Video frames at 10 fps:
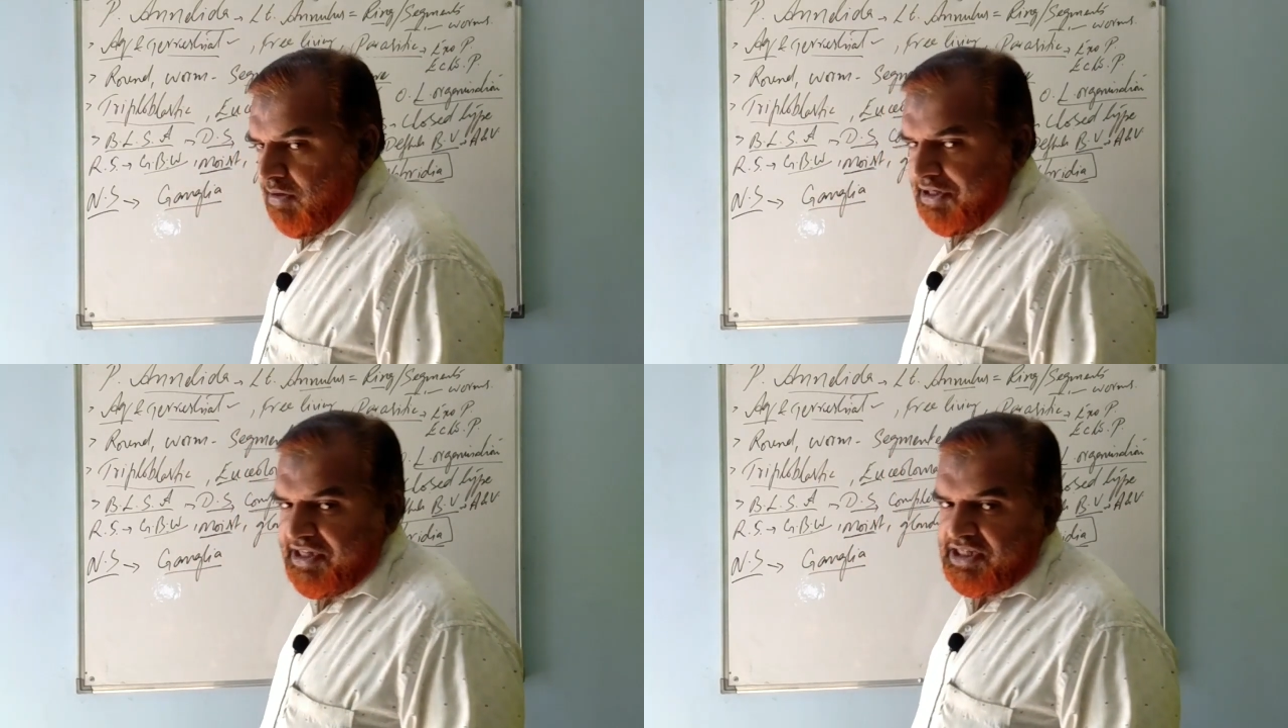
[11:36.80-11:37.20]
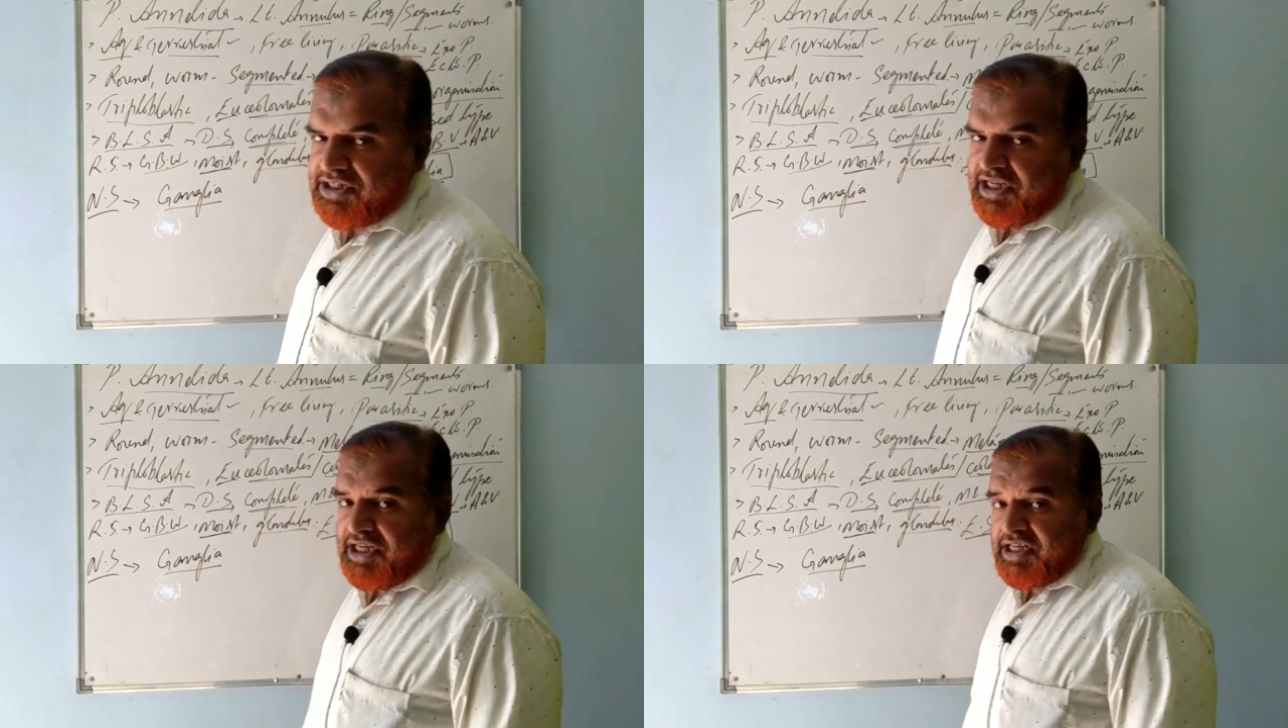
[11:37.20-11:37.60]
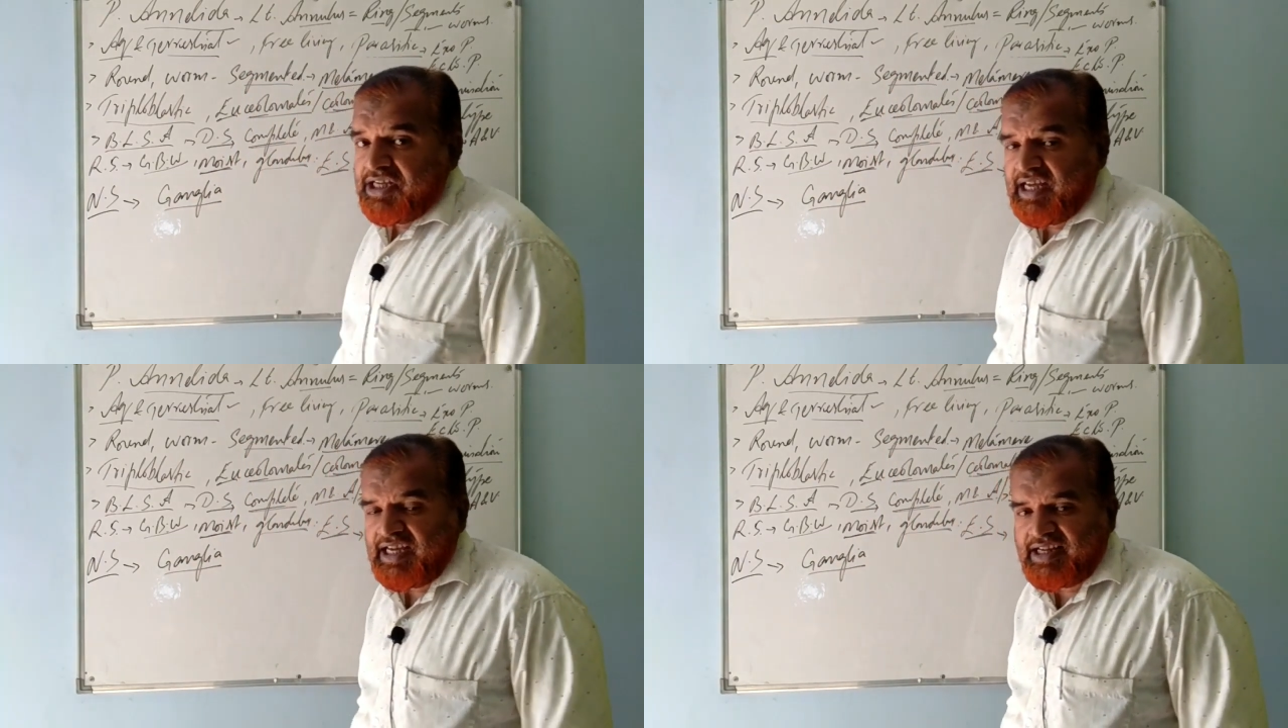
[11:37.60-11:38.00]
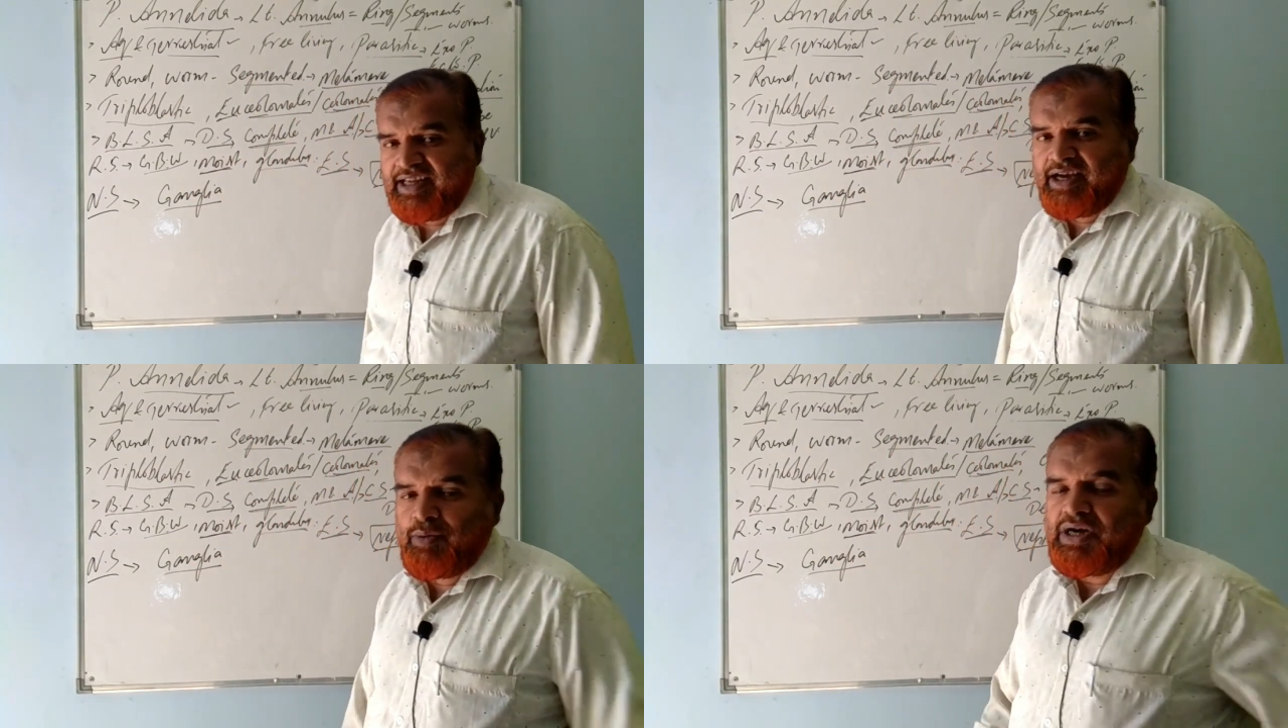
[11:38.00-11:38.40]
What is
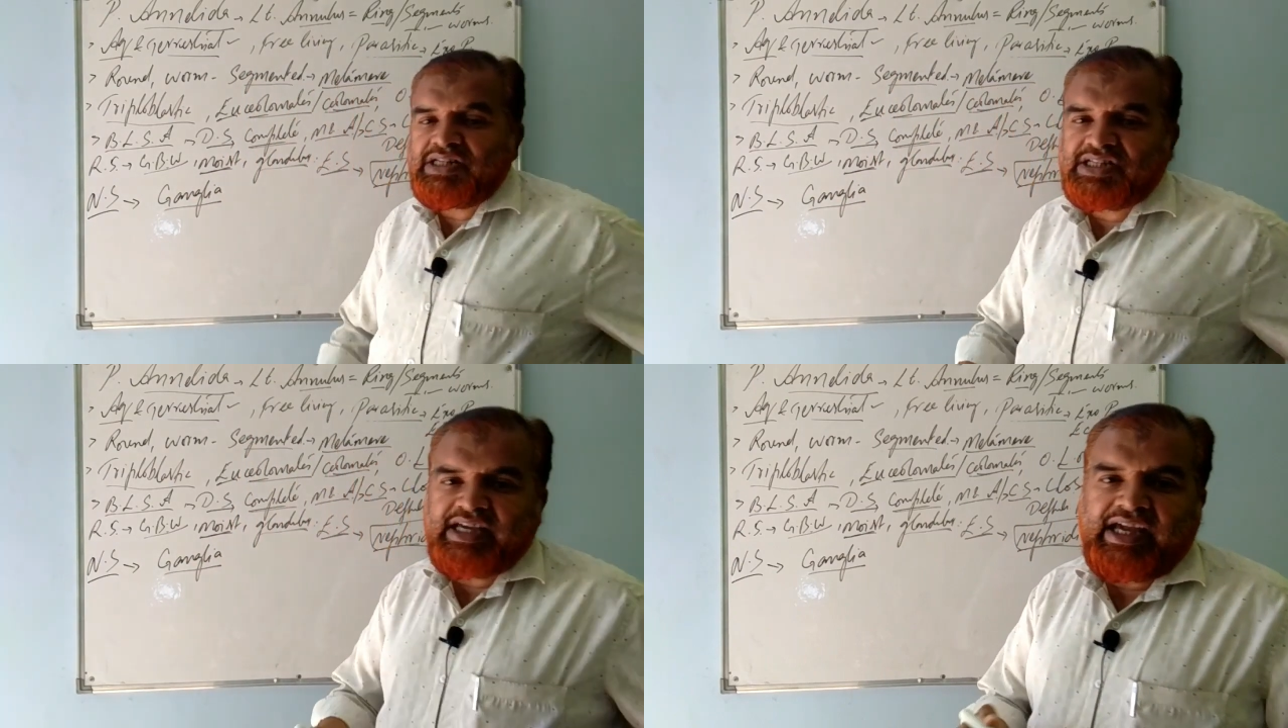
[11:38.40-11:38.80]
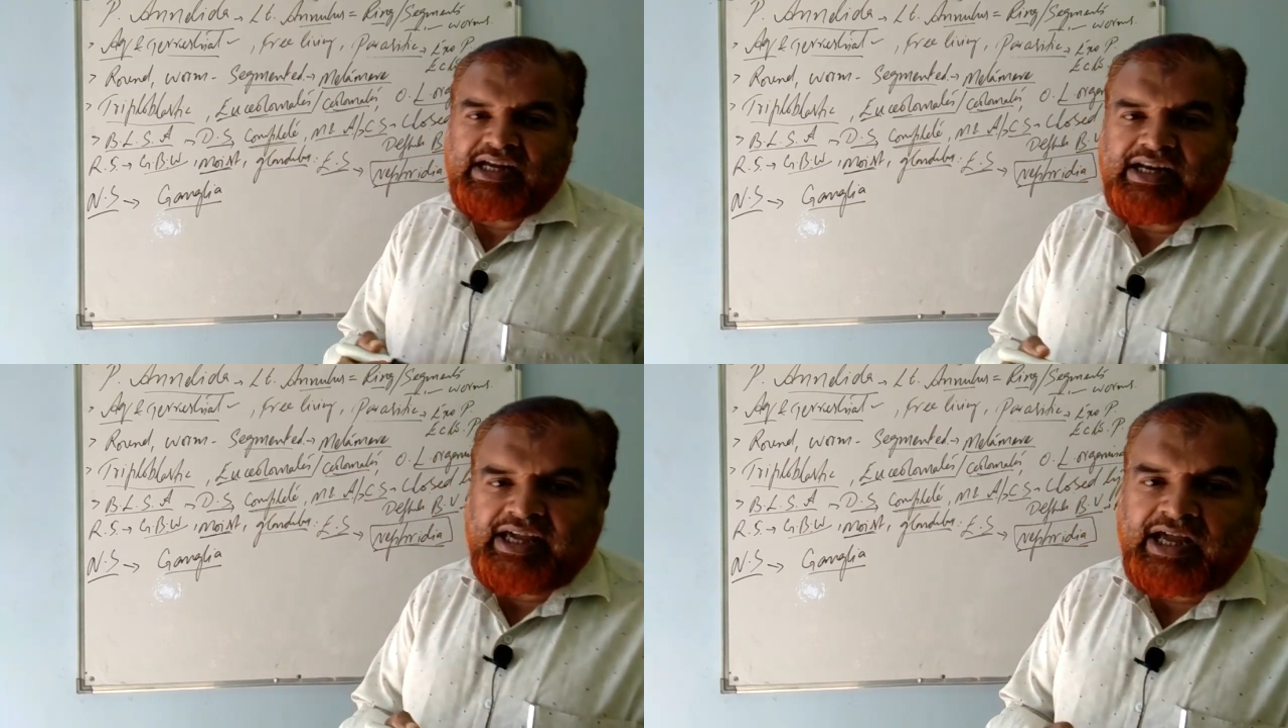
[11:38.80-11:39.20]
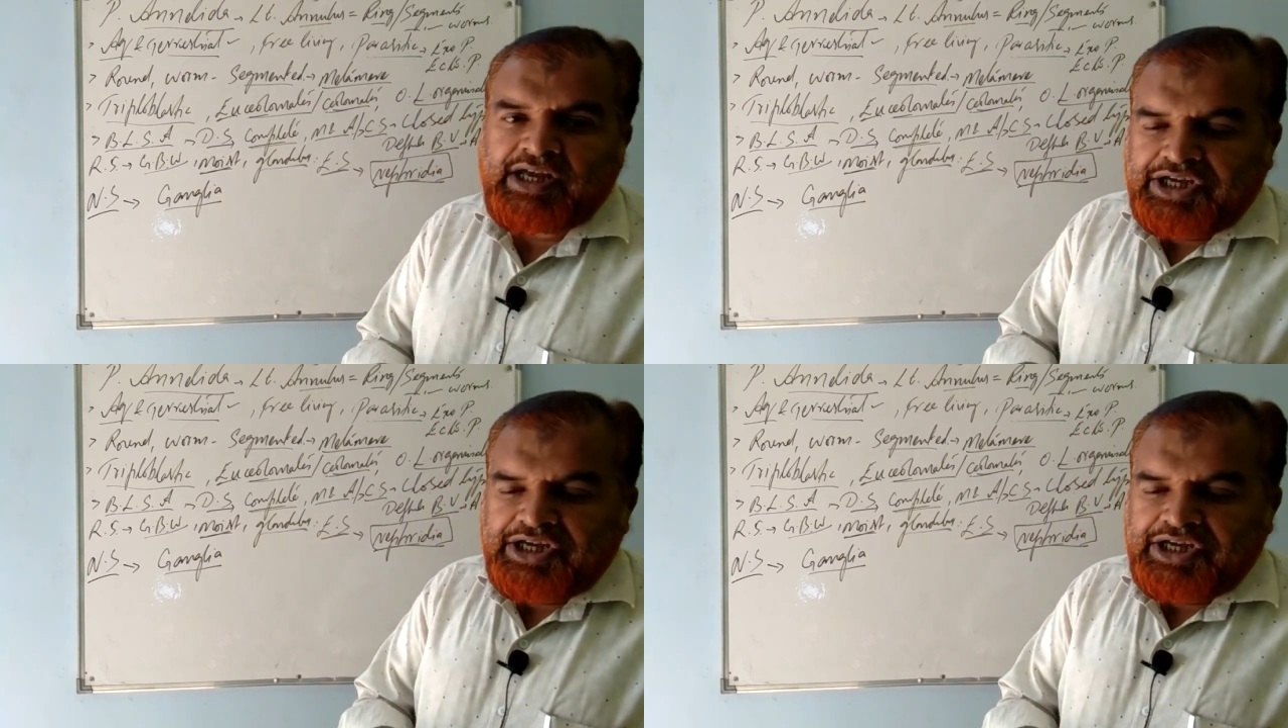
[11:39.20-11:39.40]
ganglia?